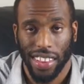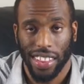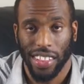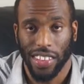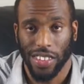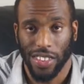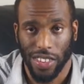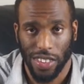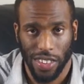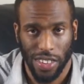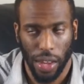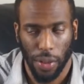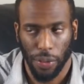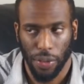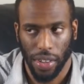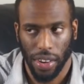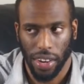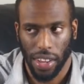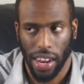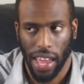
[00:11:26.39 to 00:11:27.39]
this is
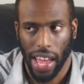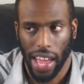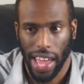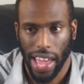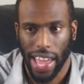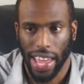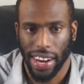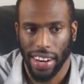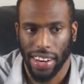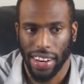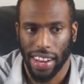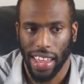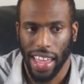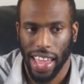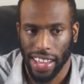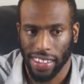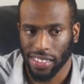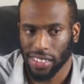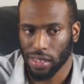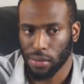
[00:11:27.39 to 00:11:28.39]
something that I hadn't
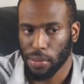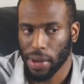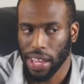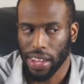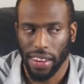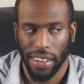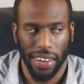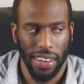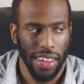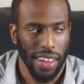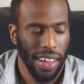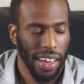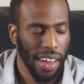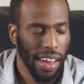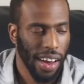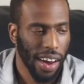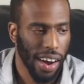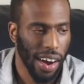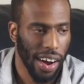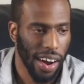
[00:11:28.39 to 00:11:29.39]
estimated.
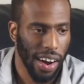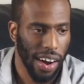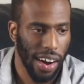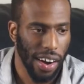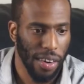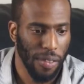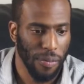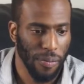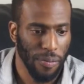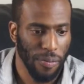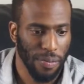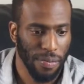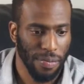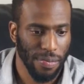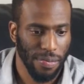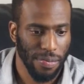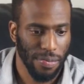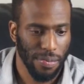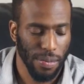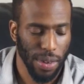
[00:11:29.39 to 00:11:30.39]

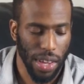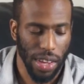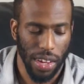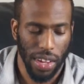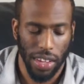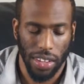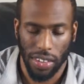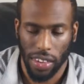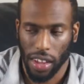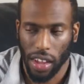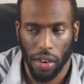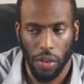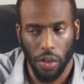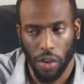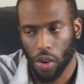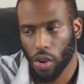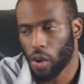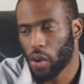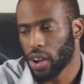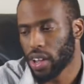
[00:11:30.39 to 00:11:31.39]
Because
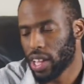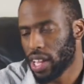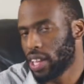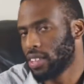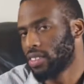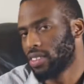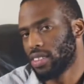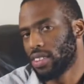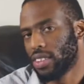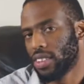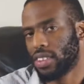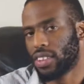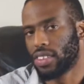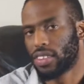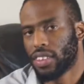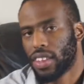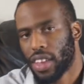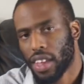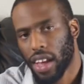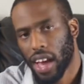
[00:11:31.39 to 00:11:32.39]
going into
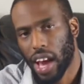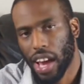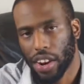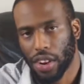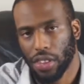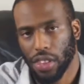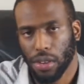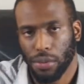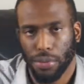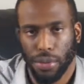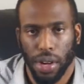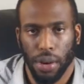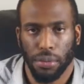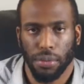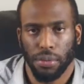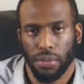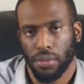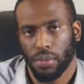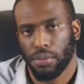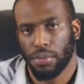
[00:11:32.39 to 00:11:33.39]
this, I knew
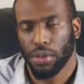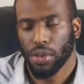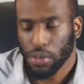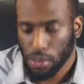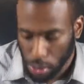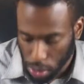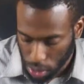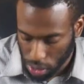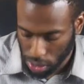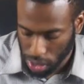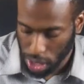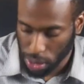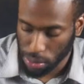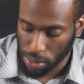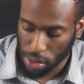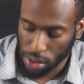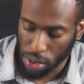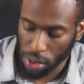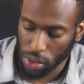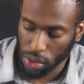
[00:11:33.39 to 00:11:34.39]
that Bruce
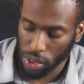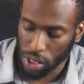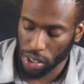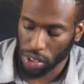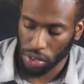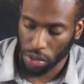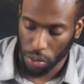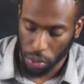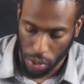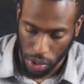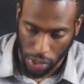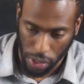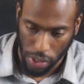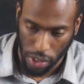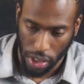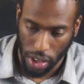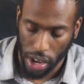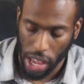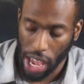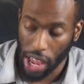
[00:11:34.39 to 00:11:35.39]
Timm's association with
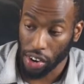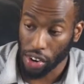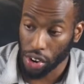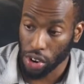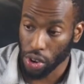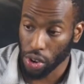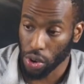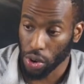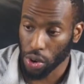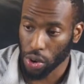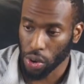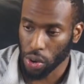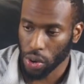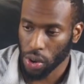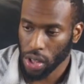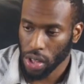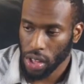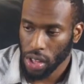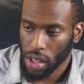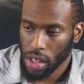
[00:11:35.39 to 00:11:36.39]
it. I
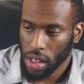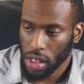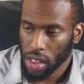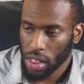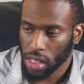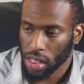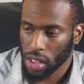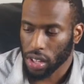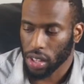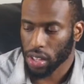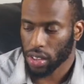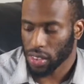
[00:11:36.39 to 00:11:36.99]
knew the